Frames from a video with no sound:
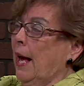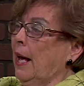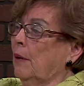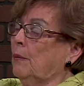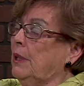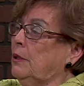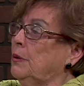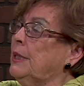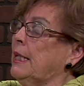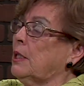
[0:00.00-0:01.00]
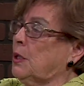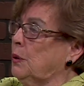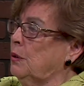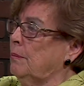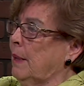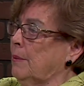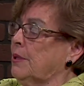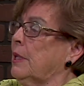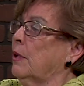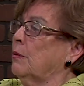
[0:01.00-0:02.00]
and we do take student
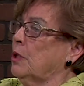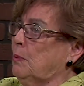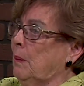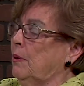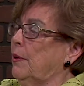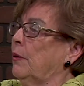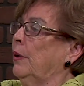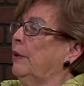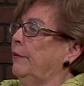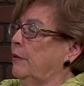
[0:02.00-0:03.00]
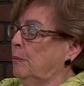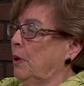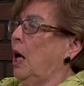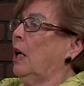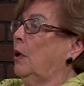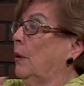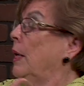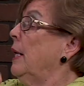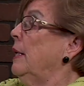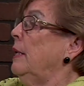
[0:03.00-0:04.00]
members, in other words, people that are going to Brock or
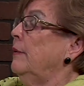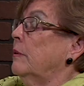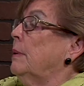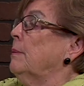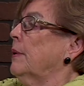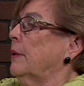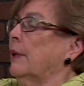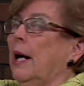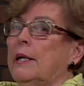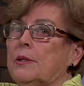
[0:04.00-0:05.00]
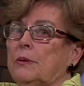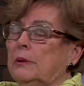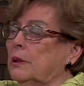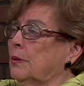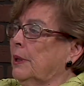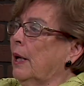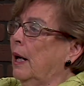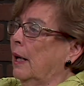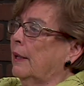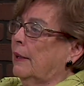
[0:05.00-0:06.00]
even people that are in high school and doing art.